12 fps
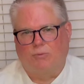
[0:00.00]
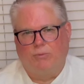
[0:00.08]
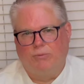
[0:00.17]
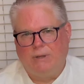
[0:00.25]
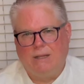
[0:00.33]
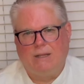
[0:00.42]

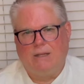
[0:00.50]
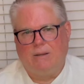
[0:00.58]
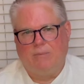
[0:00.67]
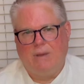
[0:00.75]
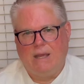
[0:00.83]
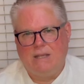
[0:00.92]
really an
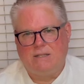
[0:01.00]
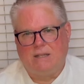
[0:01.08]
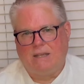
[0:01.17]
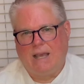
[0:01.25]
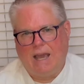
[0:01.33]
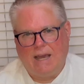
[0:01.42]

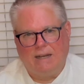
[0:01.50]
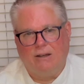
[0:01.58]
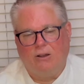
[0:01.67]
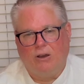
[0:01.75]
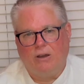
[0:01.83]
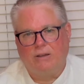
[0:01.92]
amazing
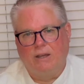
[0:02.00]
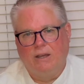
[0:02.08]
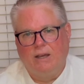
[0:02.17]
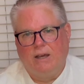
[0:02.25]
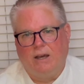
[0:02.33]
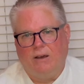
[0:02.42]
catalog
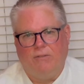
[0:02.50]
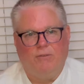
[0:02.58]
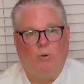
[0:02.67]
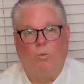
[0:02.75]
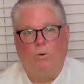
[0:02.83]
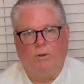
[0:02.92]
of
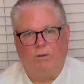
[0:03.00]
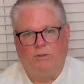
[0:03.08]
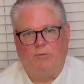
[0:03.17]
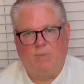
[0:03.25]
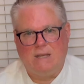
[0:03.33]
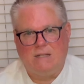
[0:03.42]
the world
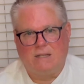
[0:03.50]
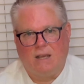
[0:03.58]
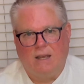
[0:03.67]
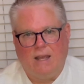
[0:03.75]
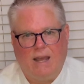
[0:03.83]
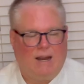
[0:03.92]
of
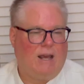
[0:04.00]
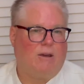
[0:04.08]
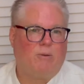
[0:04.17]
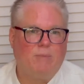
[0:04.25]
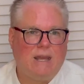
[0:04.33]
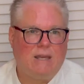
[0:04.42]
pizza and how
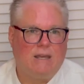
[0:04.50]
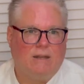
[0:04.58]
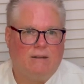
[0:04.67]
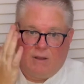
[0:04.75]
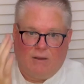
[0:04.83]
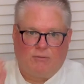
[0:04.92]
to make
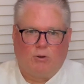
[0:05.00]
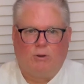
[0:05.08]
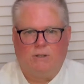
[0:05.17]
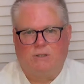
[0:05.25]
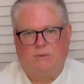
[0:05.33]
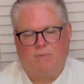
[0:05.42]
it. Of
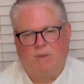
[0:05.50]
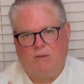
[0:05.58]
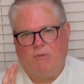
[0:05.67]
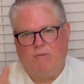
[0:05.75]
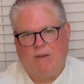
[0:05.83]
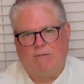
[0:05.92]
course,
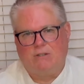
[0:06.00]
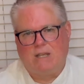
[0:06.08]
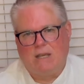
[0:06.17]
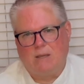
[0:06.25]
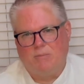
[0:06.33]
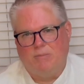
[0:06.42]
if you've ever
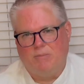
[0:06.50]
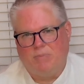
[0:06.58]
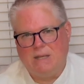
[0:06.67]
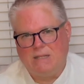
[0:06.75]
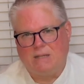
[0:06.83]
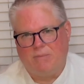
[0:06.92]
taken
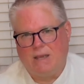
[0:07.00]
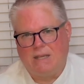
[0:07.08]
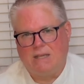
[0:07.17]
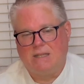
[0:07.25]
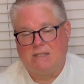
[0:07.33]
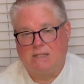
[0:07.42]
pizza
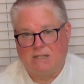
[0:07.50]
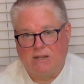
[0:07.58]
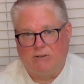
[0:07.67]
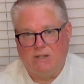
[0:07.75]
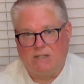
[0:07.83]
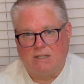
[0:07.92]
making
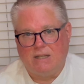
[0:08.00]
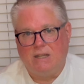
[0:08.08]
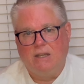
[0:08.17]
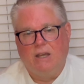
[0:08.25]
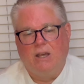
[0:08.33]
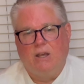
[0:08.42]

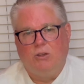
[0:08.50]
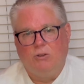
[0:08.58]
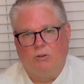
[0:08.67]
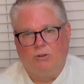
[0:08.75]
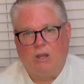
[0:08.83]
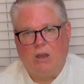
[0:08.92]
seriously,
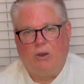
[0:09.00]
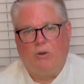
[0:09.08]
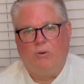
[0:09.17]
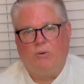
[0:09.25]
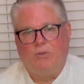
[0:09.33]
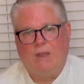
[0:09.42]
you'll
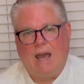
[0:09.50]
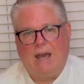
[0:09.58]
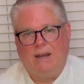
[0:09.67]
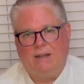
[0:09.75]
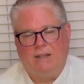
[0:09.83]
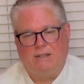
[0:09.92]
know
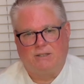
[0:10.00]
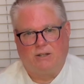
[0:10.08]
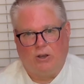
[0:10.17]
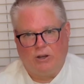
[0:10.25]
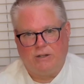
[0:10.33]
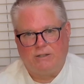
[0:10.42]
that it's an
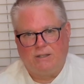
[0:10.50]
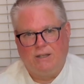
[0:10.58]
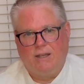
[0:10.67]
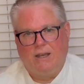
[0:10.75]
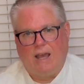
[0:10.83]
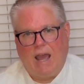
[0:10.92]
art
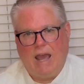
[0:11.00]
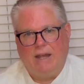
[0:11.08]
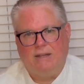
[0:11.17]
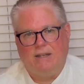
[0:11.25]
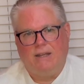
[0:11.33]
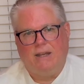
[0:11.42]

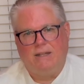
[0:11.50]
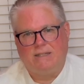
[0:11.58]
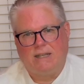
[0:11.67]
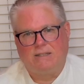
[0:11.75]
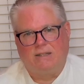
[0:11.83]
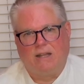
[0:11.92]
and it
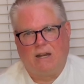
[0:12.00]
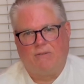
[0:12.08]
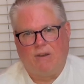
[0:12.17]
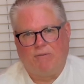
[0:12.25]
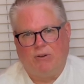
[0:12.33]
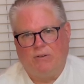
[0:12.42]
takes a lot
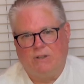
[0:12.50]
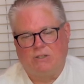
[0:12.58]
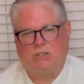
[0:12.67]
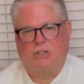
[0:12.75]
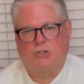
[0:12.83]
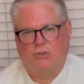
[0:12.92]
of effort.
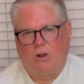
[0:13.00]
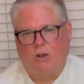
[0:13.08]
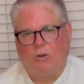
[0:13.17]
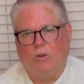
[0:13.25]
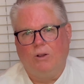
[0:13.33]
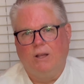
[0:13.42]
There's a
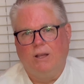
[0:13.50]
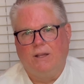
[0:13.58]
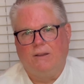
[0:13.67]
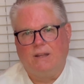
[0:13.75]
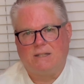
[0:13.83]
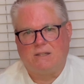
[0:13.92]
struggle
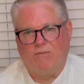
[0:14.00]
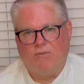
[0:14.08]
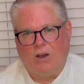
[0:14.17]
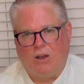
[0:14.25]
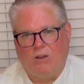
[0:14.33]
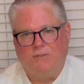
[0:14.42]
that's
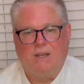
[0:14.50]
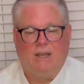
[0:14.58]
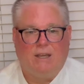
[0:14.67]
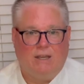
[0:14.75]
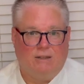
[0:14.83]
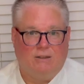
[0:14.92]
involved
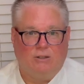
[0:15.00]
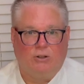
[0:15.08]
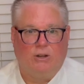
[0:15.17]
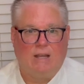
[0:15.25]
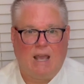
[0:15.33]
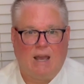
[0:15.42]
in
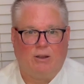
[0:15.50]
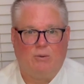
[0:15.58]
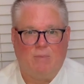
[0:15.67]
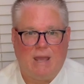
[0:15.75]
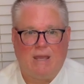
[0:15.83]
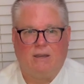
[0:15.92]
learning how to
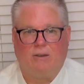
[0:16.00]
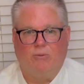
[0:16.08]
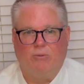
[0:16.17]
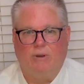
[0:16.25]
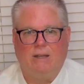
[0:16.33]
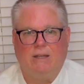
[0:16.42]
make
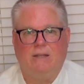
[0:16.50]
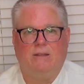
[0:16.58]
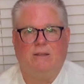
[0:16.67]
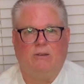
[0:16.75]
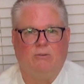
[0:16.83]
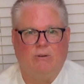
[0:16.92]
really
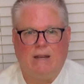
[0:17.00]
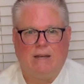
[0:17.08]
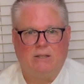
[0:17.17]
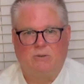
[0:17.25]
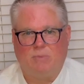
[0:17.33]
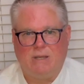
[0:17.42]
the
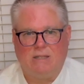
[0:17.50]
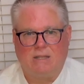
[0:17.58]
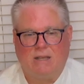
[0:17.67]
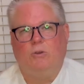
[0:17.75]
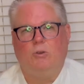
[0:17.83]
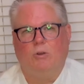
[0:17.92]
greatest
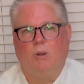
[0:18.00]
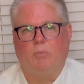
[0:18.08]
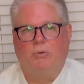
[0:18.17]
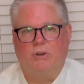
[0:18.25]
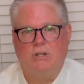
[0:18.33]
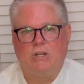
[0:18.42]
pizza. You'll
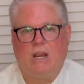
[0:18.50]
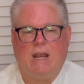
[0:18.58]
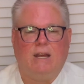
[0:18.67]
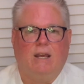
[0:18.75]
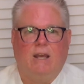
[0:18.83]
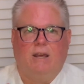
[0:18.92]

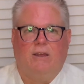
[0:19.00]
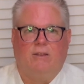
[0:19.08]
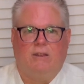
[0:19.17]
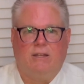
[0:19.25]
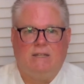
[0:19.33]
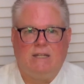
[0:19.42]
appreciate
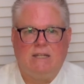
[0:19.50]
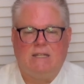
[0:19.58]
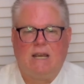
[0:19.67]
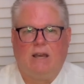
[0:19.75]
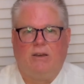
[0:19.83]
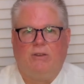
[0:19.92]
the
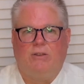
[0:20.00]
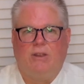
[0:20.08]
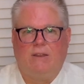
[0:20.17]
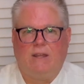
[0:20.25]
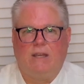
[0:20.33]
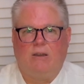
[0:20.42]
detail
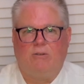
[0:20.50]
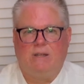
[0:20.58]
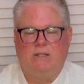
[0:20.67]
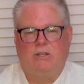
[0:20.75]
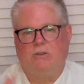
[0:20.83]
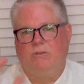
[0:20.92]
that they go
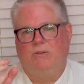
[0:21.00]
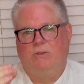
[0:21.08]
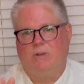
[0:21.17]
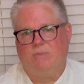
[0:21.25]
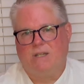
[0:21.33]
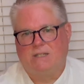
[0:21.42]
into,
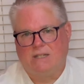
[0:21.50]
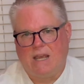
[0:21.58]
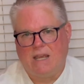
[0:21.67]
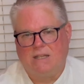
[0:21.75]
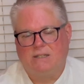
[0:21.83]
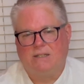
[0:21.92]
the
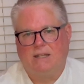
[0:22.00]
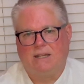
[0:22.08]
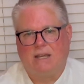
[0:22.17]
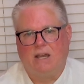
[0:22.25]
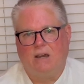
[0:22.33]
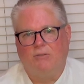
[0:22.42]
mistakes that
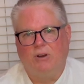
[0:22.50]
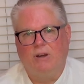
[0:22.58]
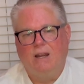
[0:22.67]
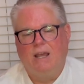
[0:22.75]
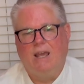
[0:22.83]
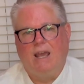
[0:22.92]
they
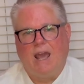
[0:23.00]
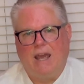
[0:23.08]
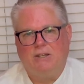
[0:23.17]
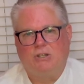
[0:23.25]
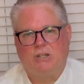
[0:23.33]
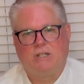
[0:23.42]
cover,
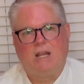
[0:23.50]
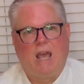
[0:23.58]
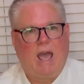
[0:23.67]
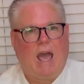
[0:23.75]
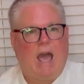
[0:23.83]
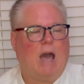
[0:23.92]
and just
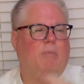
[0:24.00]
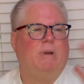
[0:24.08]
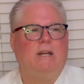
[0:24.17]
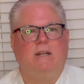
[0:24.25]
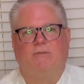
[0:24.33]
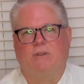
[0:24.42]
how
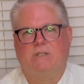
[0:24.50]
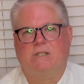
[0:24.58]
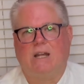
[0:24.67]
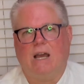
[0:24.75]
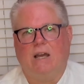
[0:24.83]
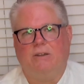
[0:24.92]
many different
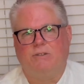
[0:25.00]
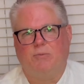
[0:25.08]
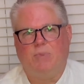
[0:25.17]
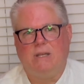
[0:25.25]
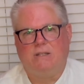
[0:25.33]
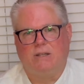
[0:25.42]
styles of
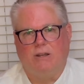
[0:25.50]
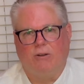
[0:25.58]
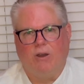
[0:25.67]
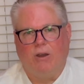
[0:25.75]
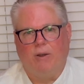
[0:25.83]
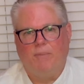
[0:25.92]
pizza there
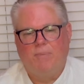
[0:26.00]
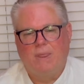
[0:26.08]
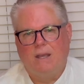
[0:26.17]
are.